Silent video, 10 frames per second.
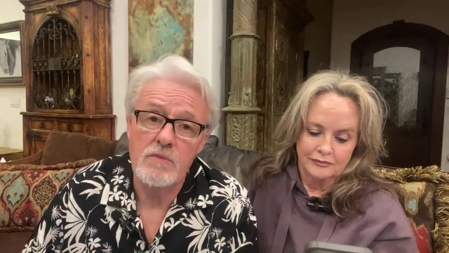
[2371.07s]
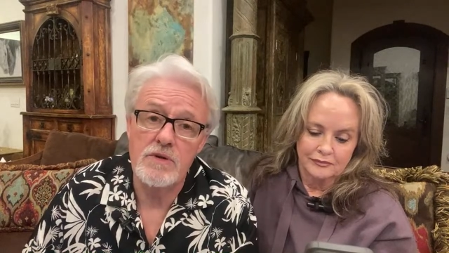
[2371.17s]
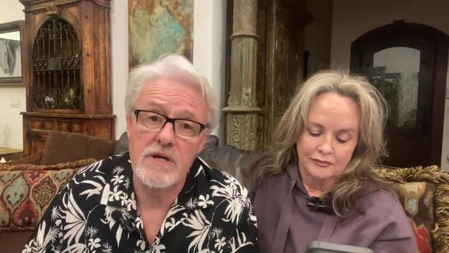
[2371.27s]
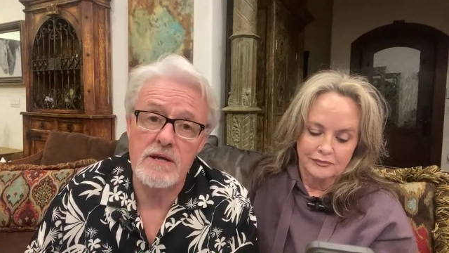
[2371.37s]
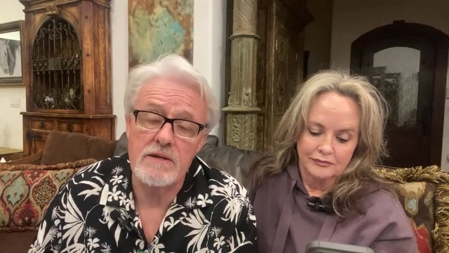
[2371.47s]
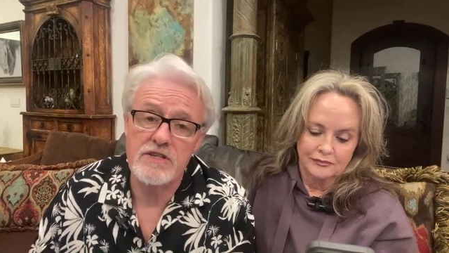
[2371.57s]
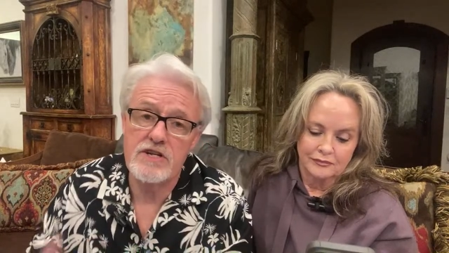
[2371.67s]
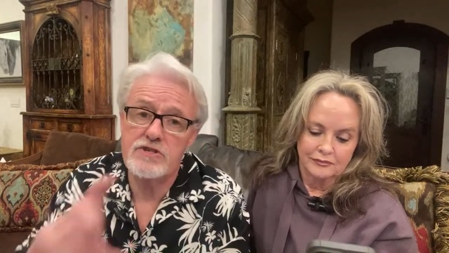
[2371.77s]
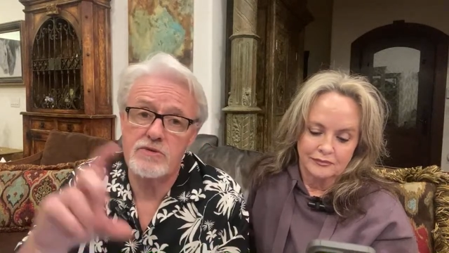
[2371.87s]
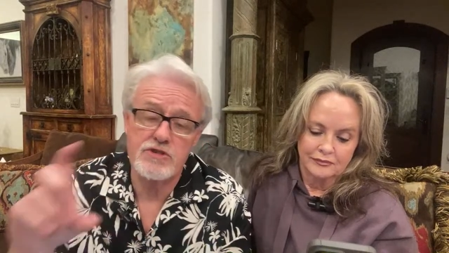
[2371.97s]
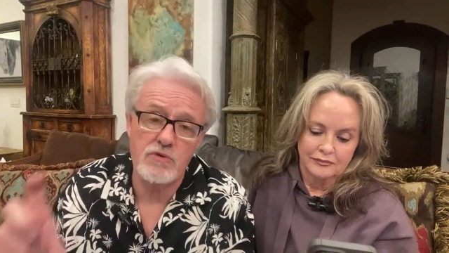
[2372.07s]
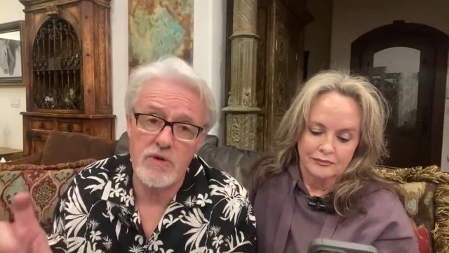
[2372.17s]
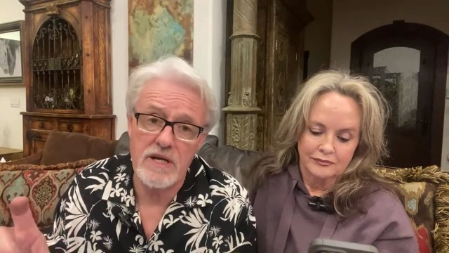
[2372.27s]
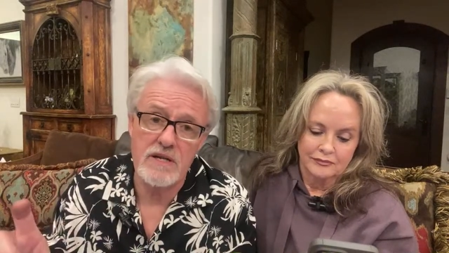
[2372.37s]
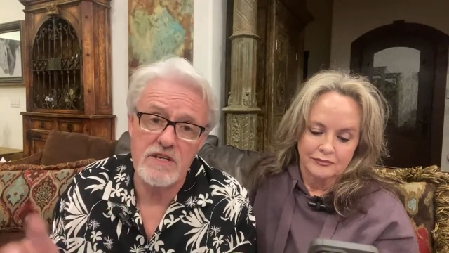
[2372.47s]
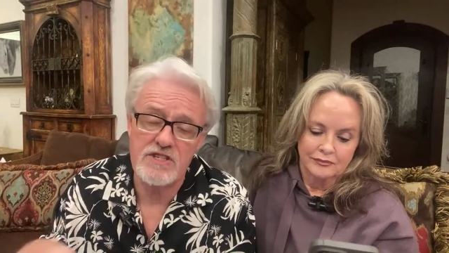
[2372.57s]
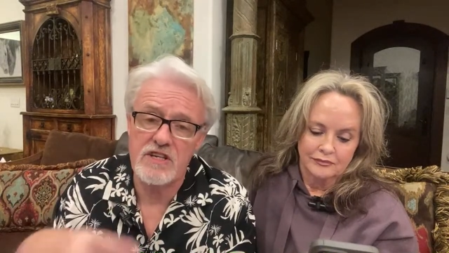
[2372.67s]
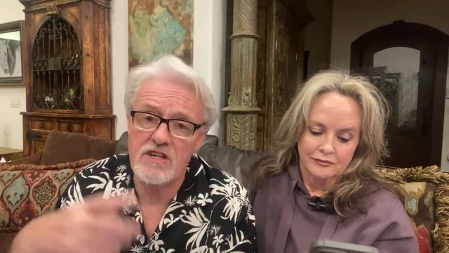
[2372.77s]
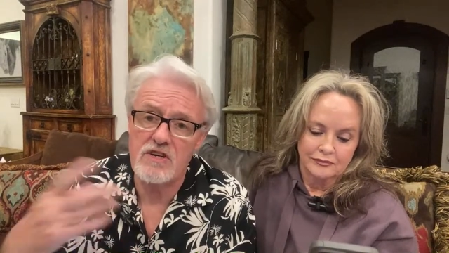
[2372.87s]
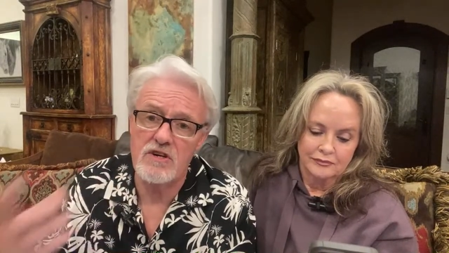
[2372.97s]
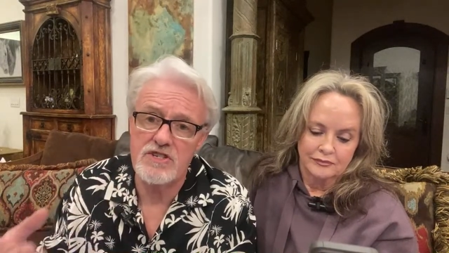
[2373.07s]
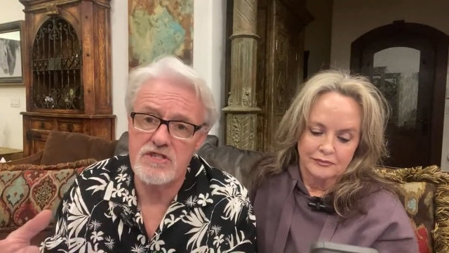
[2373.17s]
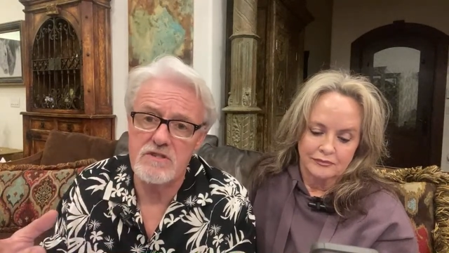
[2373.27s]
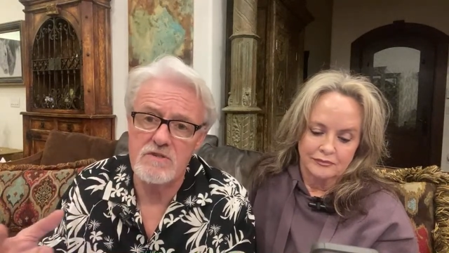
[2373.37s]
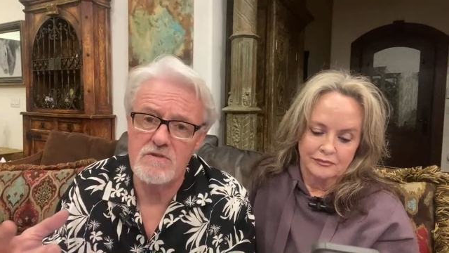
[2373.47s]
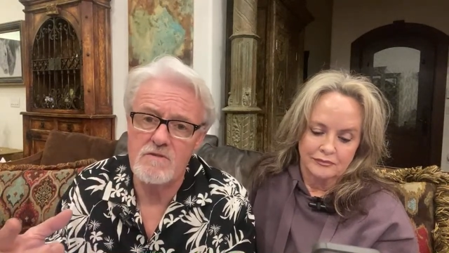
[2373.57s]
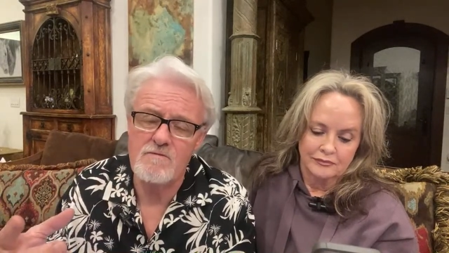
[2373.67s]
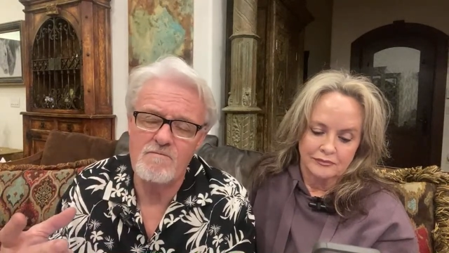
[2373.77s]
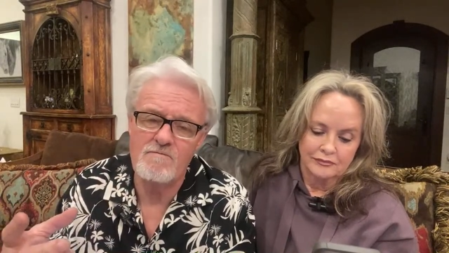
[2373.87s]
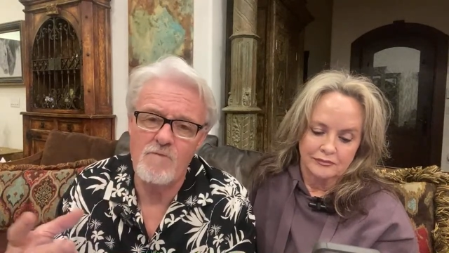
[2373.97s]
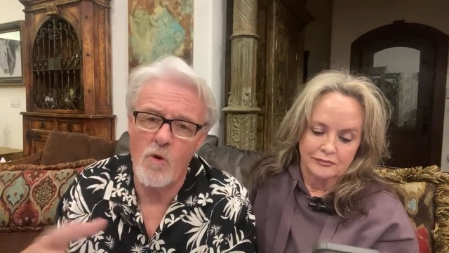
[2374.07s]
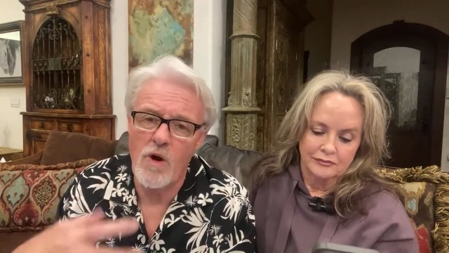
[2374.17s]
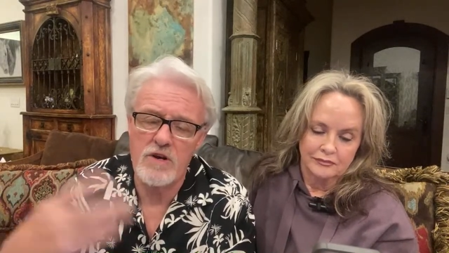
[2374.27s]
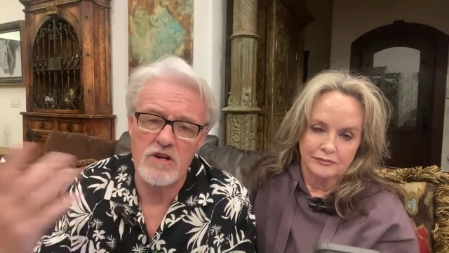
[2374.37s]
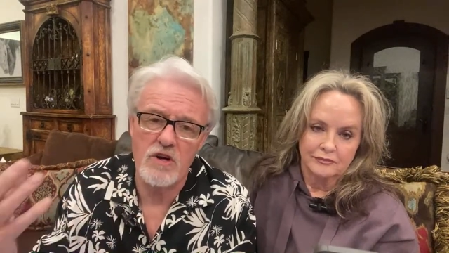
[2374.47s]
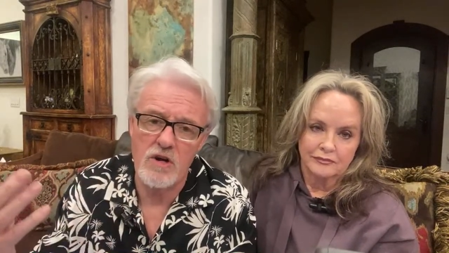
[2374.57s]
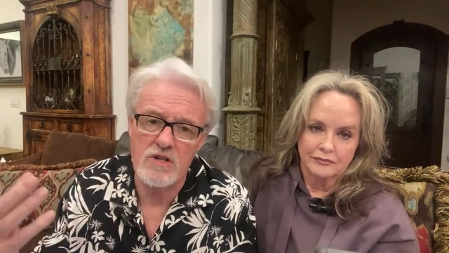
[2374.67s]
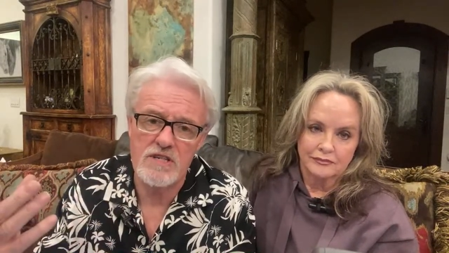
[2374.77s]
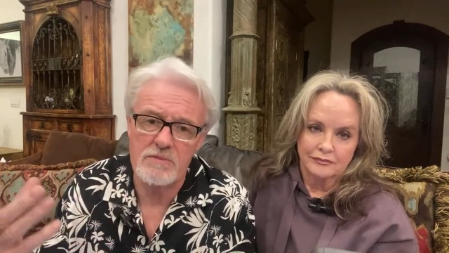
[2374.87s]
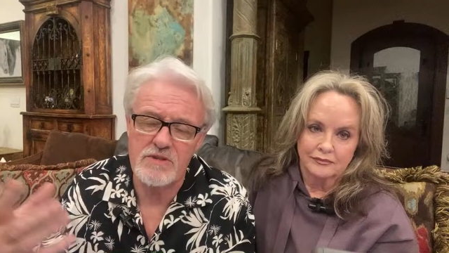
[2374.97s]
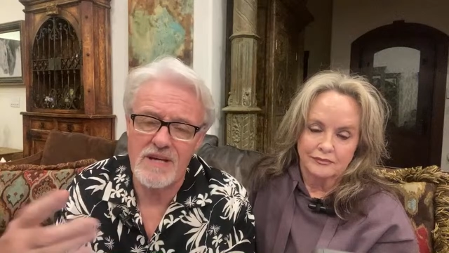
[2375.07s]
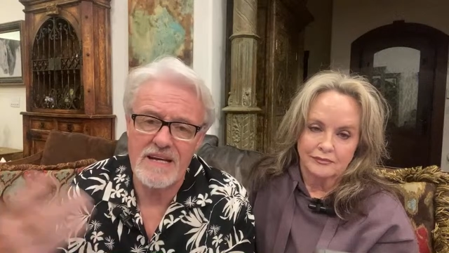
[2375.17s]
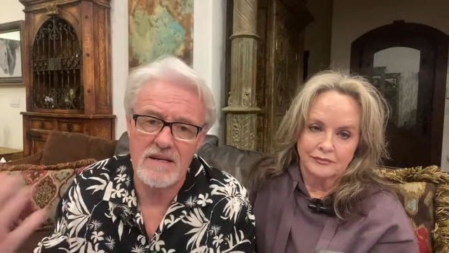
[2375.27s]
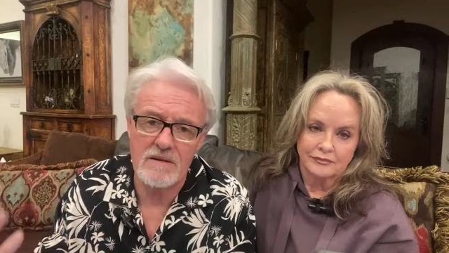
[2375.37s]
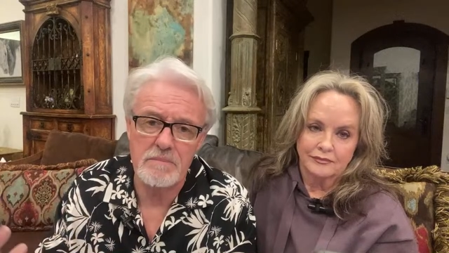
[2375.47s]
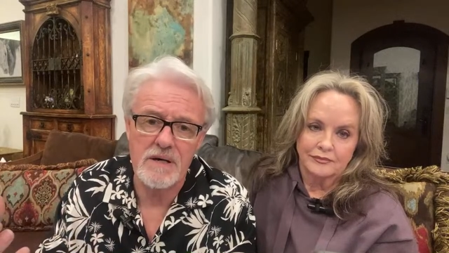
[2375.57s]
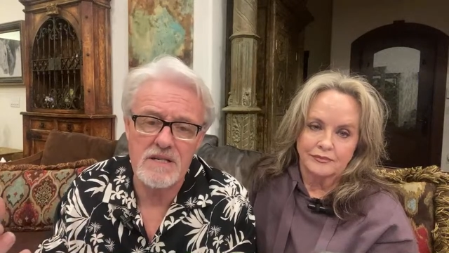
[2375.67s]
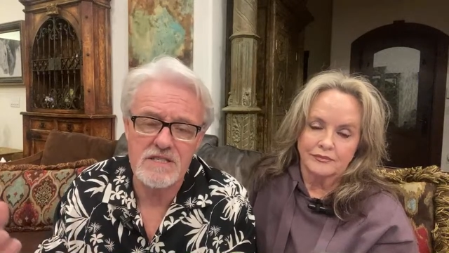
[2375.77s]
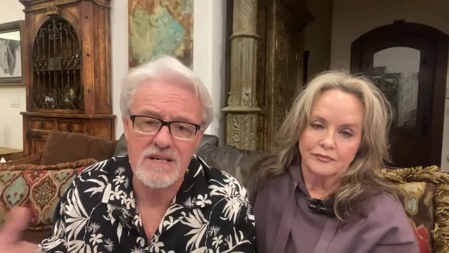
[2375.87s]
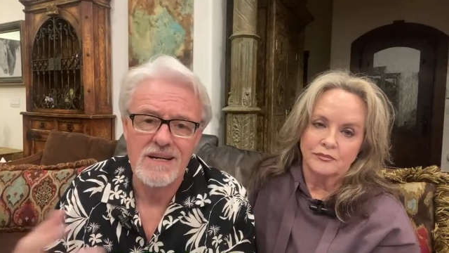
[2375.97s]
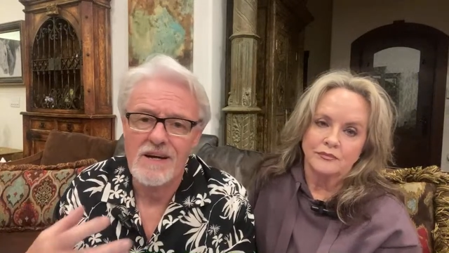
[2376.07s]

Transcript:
Speaker 1: with a digital screen that's going to cost you four hundred dollars up to eight hundred bucks.